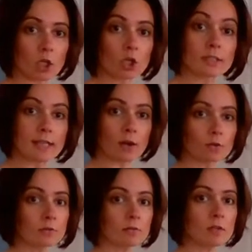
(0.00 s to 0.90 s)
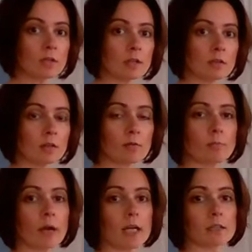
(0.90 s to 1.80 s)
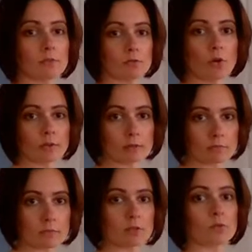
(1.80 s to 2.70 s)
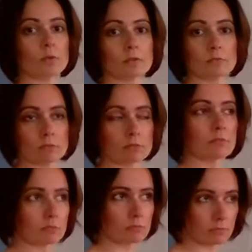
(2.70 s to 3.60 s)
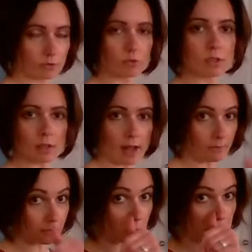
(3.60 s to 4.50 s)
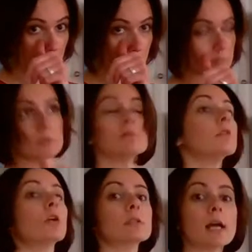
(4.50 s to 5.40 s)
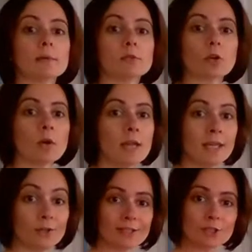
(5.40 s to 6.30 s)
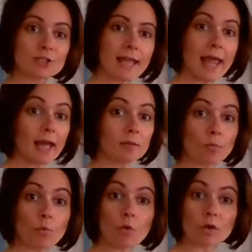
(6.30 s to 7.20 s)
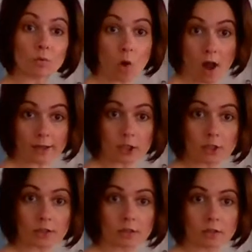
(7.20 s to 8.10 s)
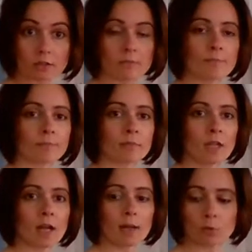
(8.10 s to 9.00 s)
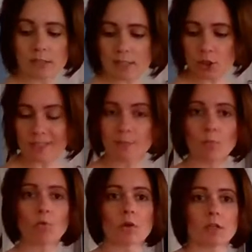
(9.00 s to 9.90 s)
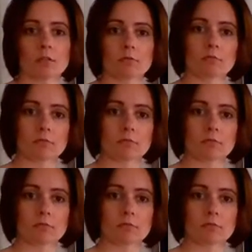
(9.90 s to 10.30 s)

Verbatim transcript: cooks out, but you know that, you know, you still have quite a long time to go. You can just add more water. I wouldn't suggest more